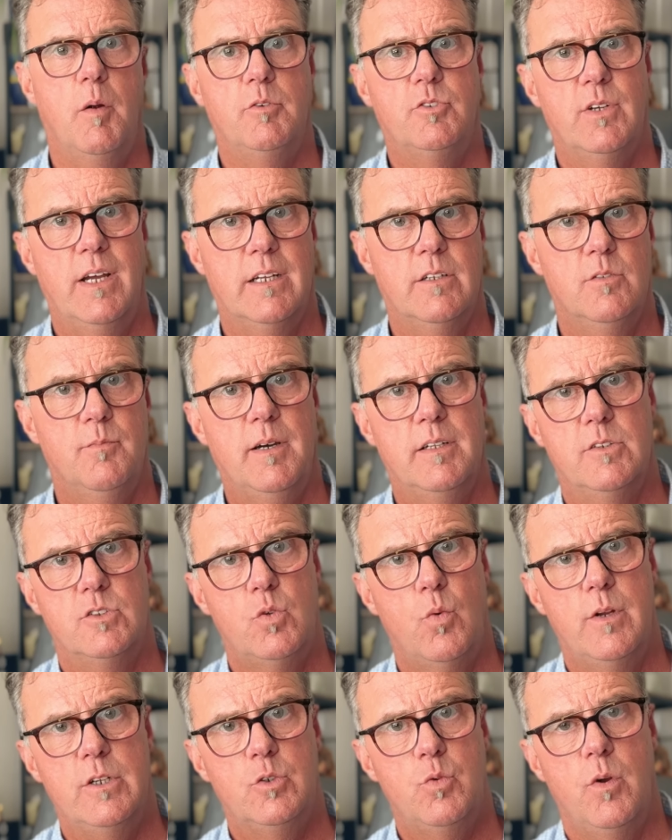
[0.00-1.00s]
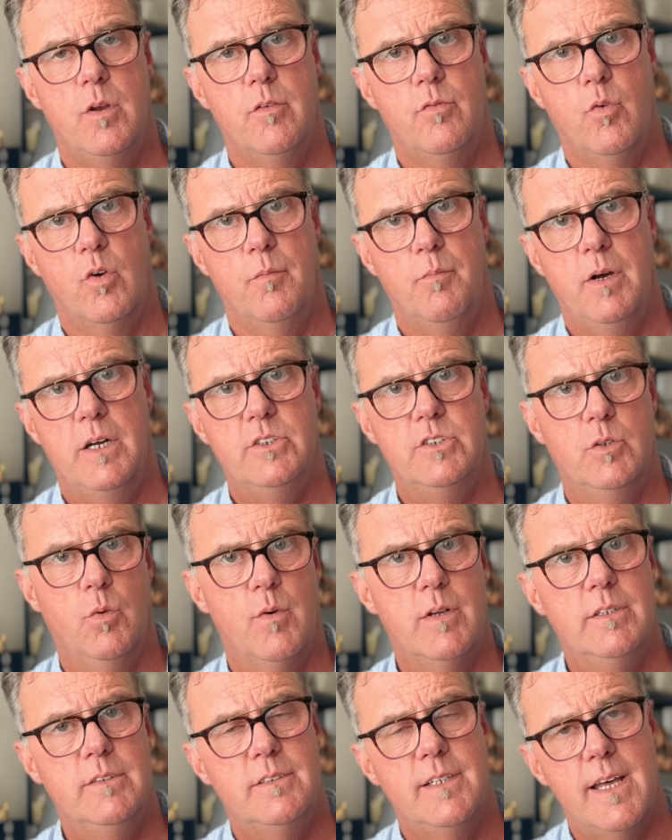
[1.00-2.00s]
We're talking about the 2024 budget.
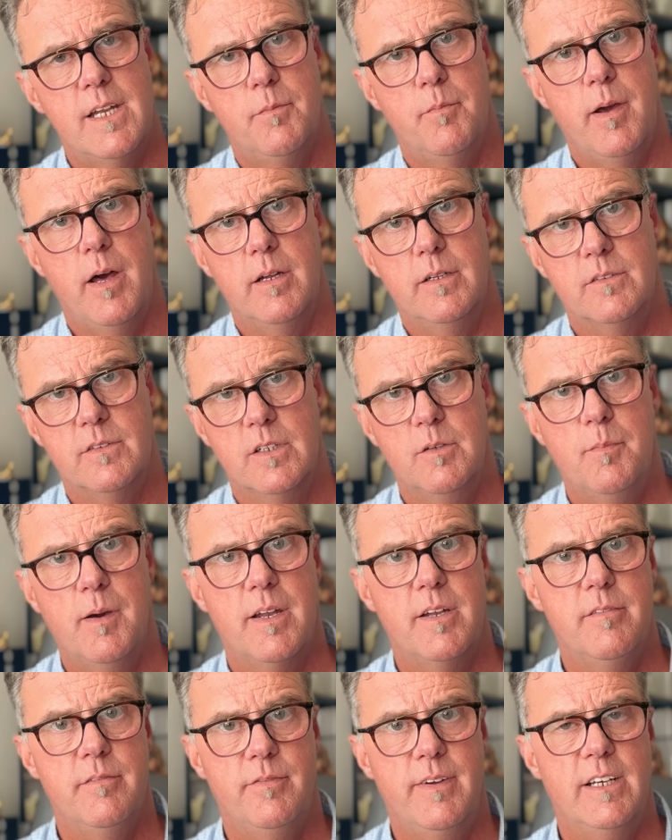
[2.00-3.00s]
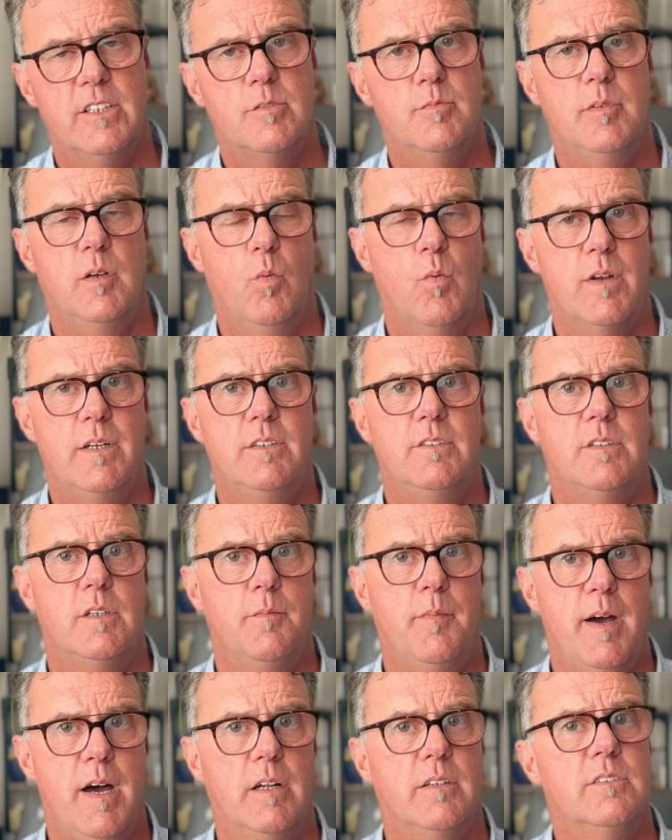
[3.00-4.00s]
What is that about? It's about investment. What is it
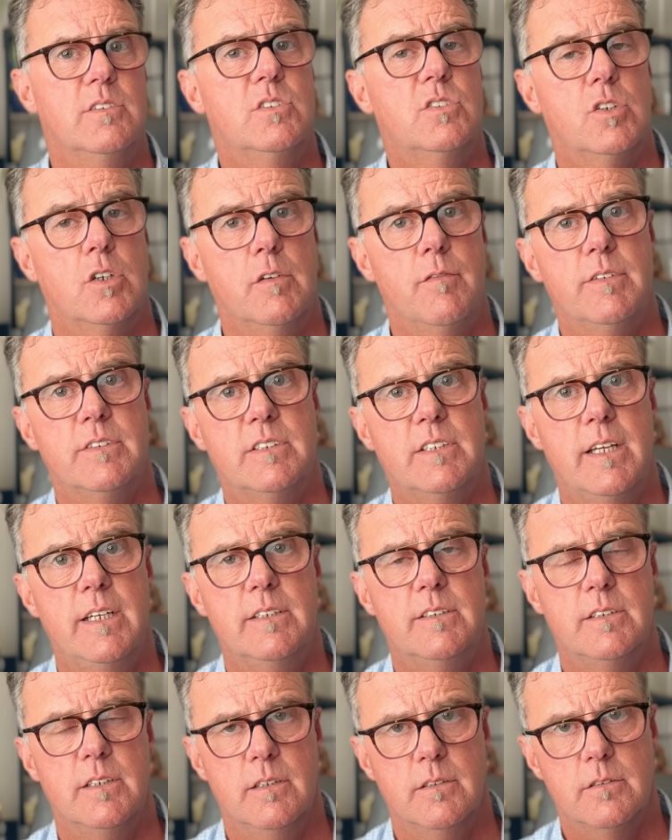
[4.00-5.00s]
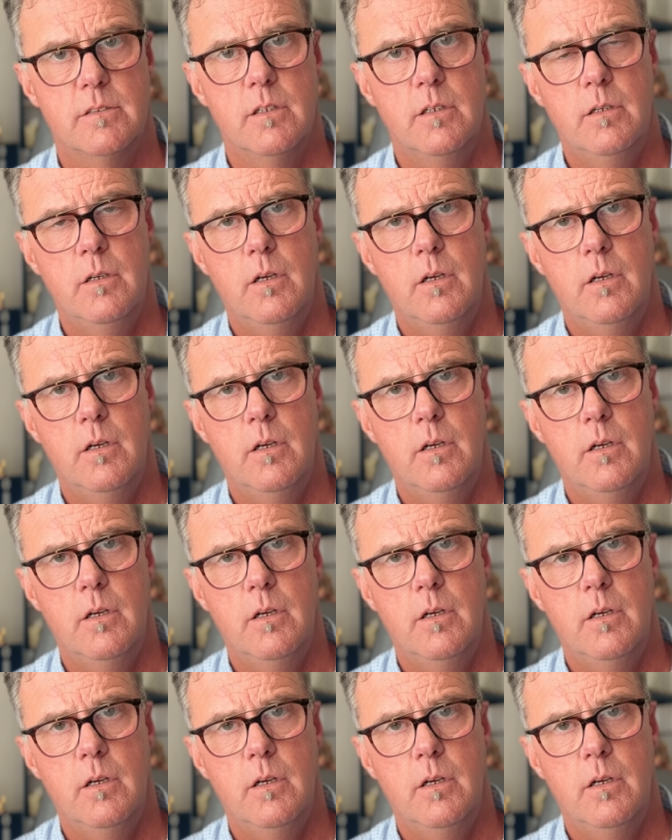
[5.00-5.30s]
about? To serve the citizens.